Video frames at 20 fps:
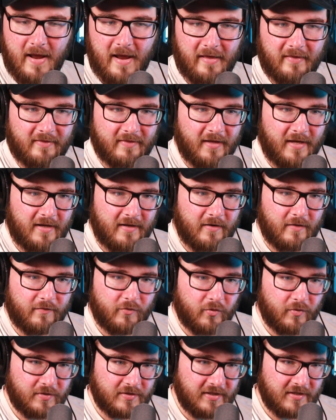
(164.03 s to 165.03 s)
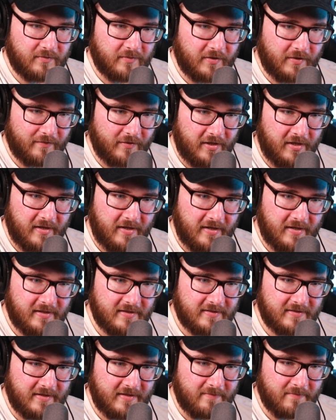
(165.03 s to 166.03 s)
And then of course this one over here
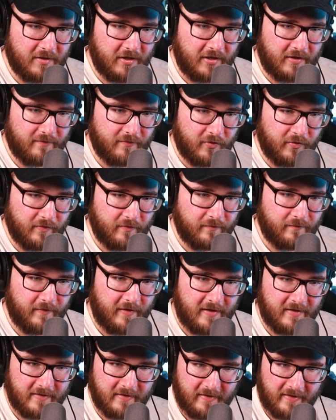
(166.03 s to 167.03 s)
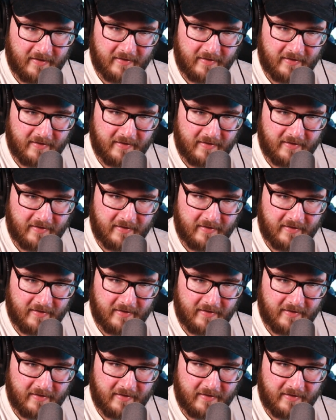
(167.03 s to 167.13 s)
is the microphone fader,